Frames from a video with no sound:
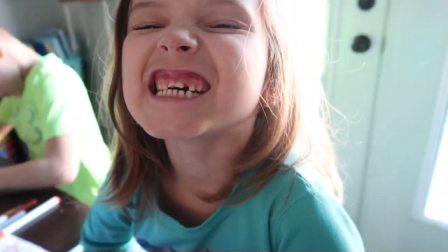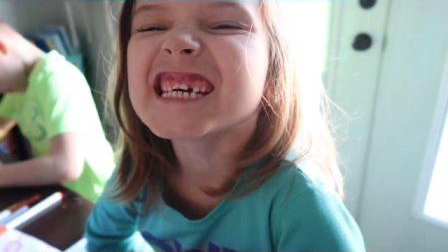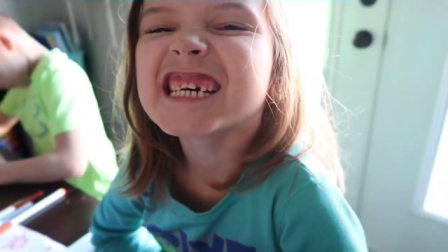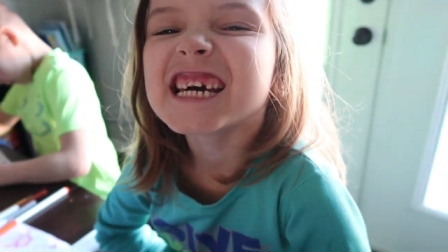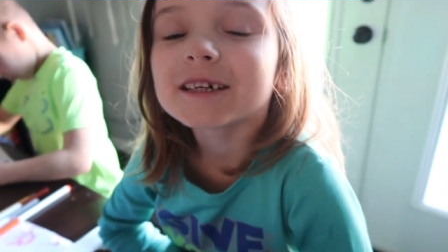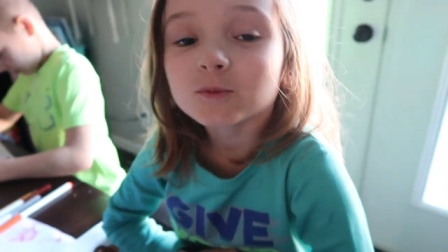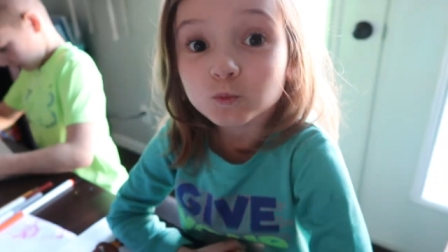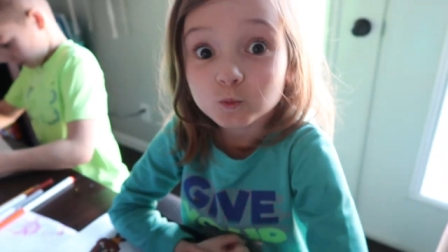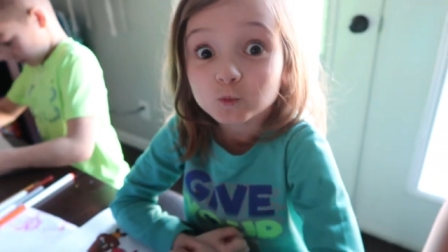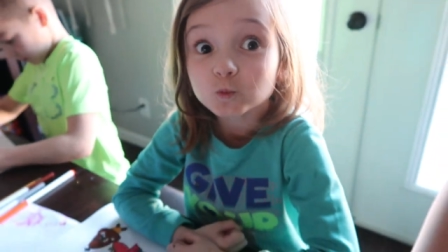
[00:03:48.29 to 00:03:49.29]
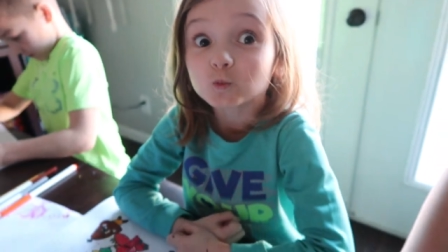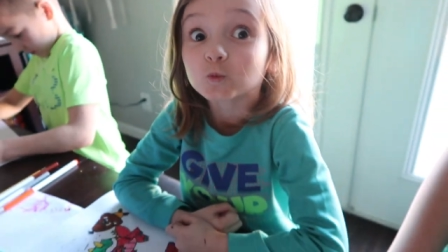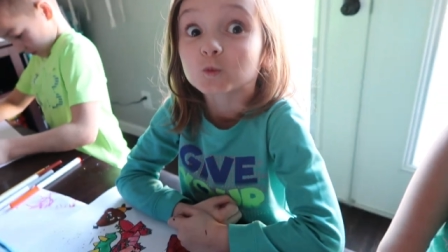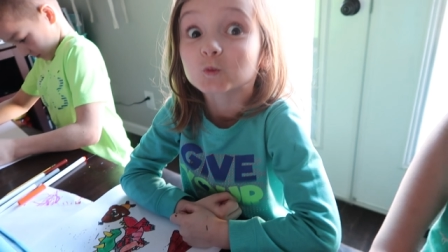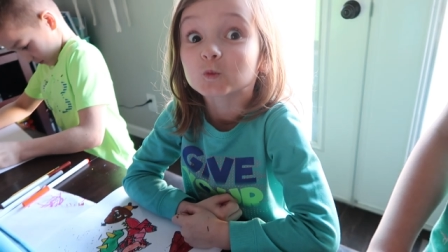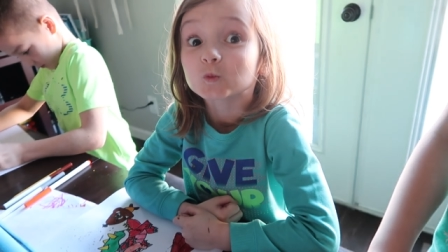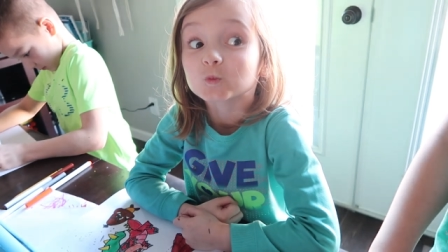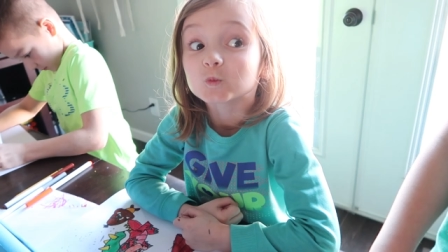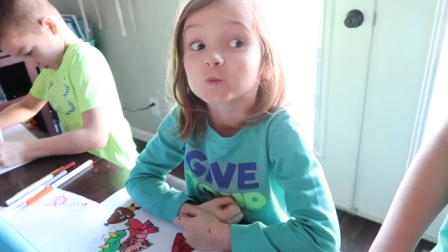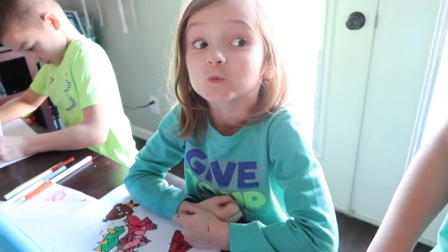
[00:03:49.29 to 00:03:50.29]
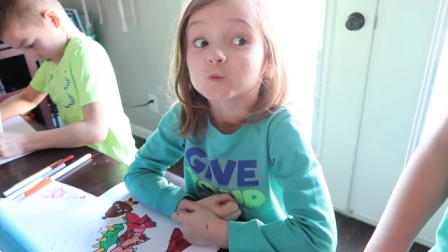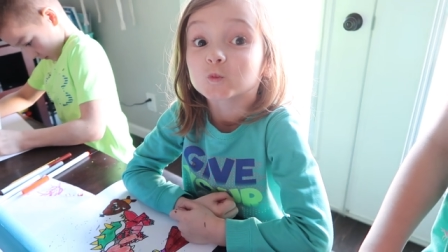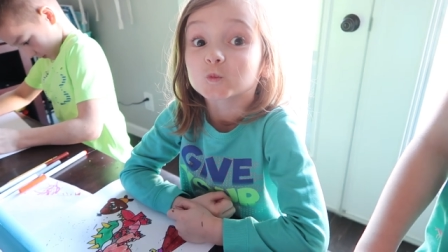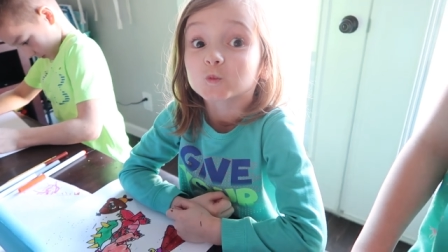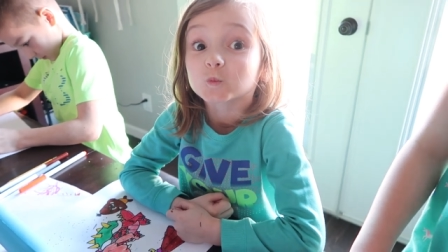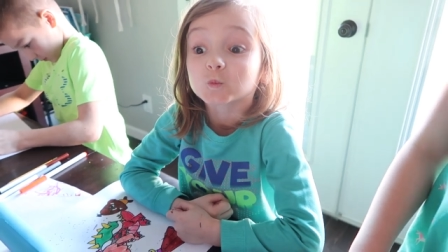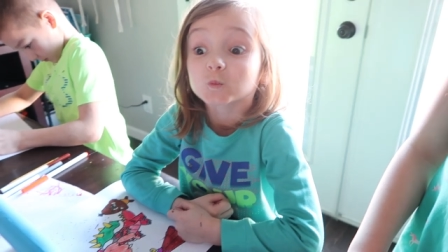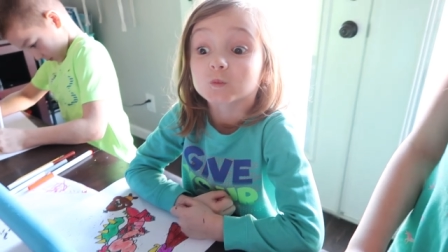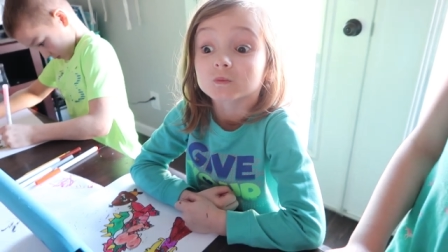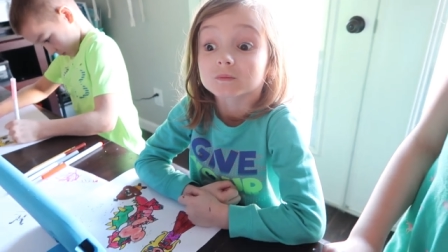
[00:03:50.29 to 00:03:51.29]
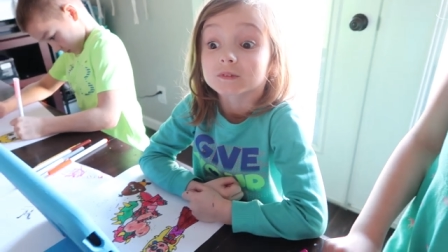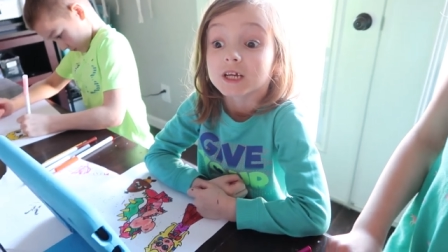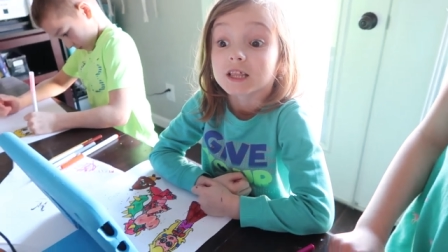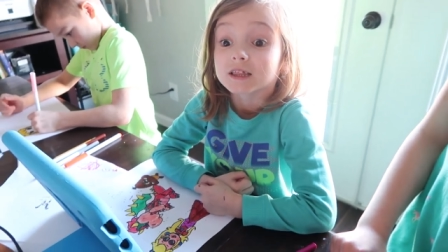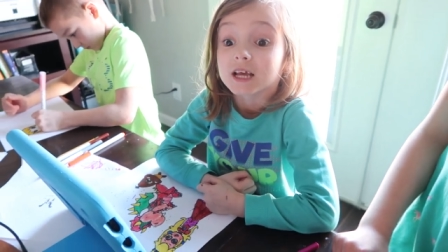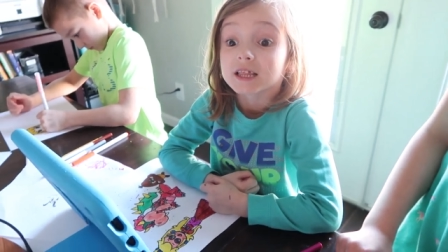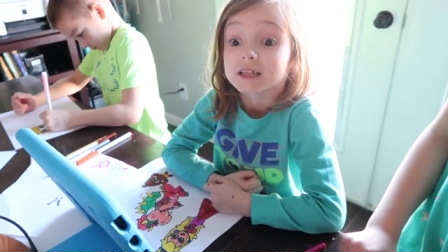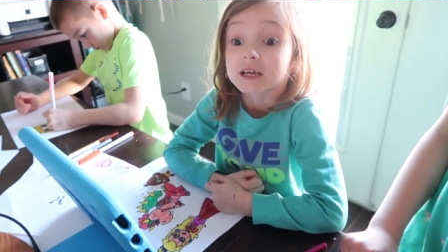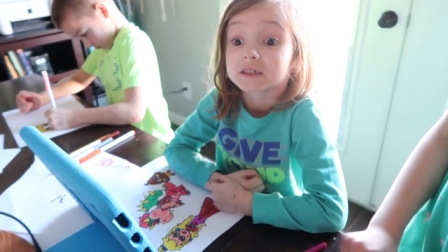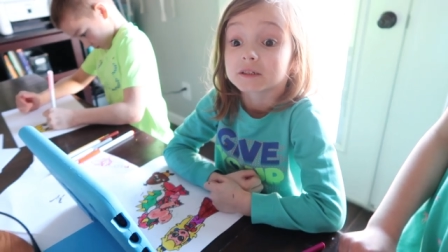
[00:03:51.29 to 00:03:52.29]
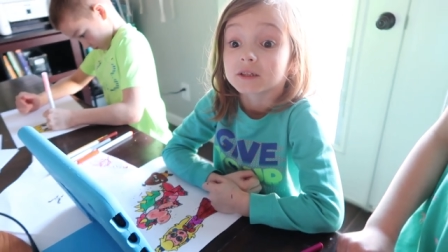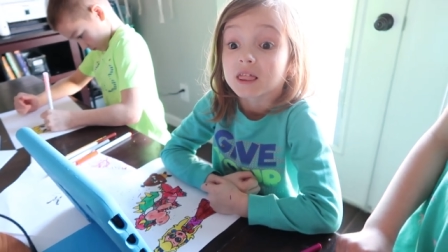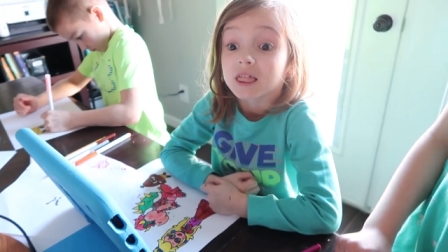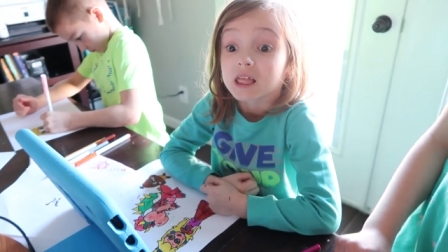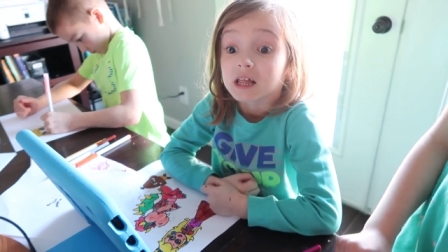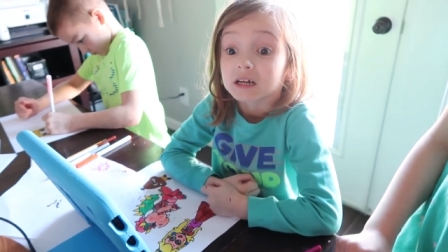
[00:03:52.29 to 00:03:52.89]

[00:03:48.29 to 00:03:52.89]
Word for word: hanging. So we'll see if she ends up losing those today.